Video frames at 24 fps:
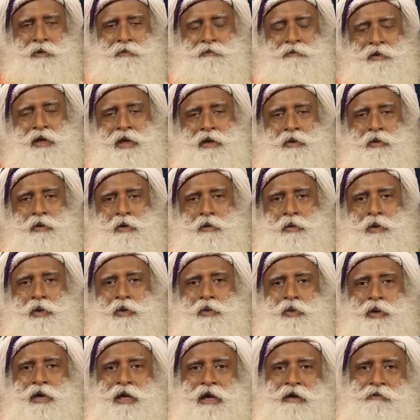We are
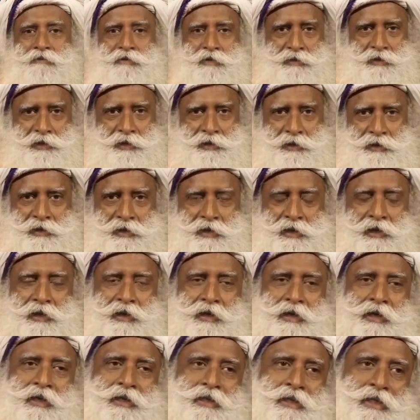overdoing everything.
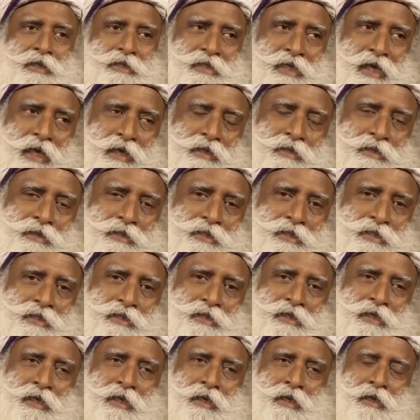In the sense,